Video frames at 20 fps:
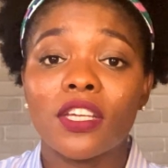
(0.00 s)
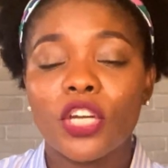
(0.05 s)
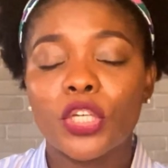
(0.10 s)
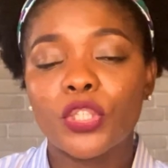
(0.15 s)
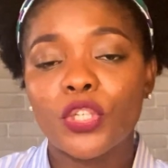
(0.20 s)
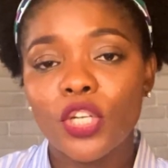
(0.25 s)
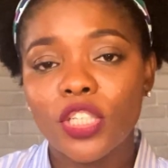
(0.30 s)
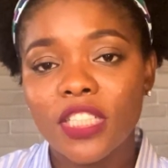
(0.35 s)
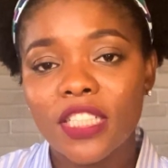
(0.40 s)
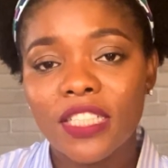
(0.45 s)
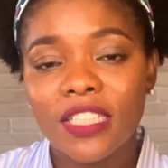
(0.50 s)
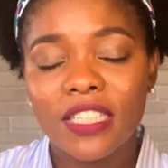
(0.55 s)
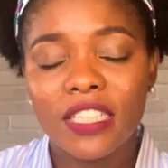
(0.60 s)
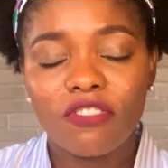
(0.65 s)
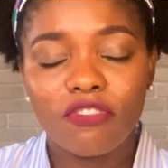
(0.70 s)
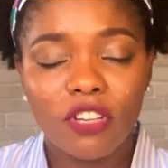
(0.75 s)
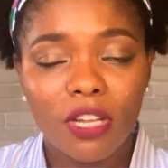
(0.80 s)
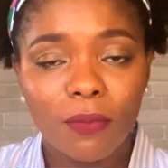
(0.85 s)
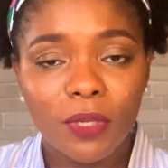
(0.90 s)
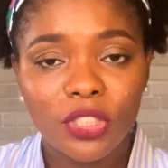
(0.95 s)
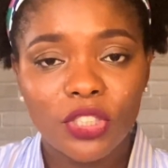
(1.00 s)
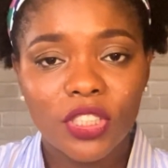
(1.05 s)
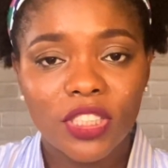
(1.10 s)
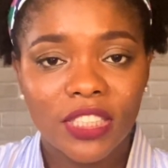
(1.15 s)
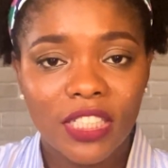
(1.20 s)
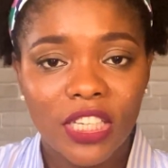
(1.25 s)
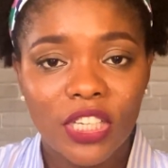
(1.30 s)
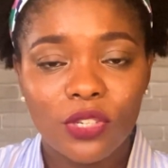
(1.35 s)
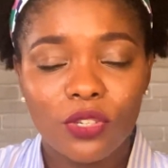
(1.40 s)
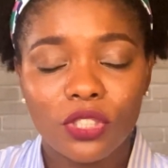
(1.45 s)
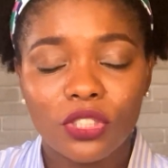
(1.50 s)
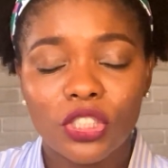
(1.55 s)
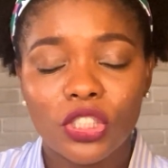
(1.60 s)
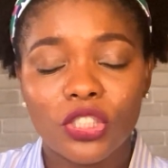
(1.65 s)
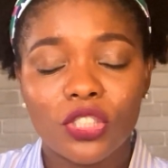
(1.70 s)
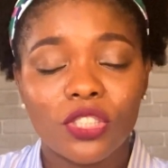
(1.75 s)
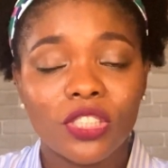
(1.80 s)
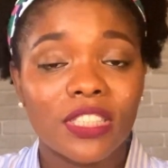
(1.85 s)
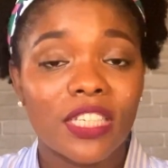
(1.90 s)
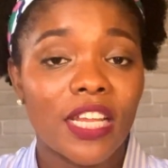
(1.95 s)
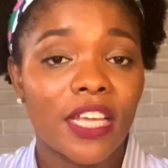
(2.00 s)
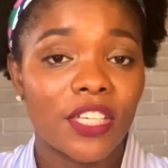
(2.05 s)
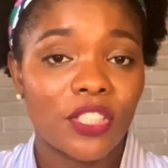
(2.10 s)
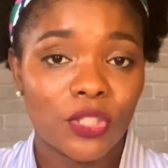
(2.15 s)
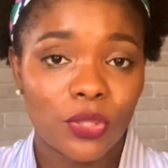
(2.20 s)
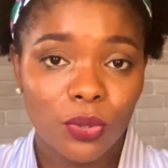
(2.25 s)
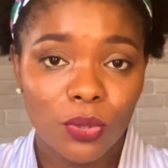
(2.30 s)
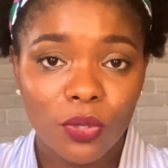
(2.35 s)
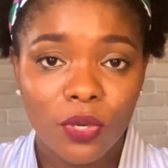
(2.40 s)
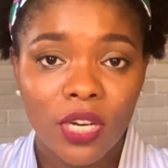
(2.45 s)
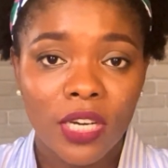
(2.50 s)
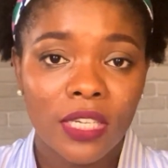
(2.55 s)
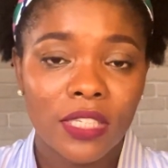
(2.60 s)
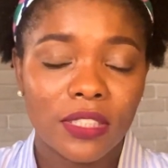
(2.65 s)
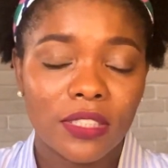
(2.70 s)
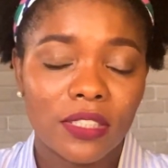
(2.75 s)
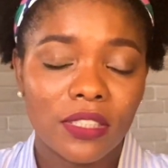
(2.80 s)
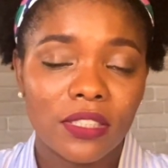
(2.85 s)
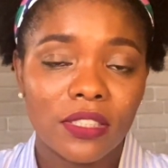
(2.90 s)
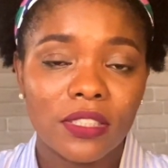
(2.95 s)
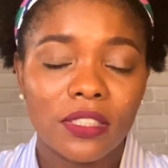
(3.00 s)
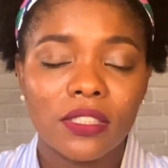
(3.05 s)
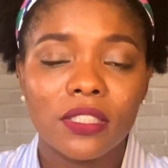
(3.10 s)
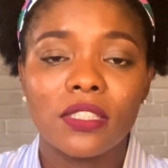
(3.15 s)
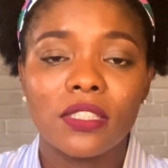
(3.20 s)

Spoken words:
chronic inflammatory skin conditions like psoriasis.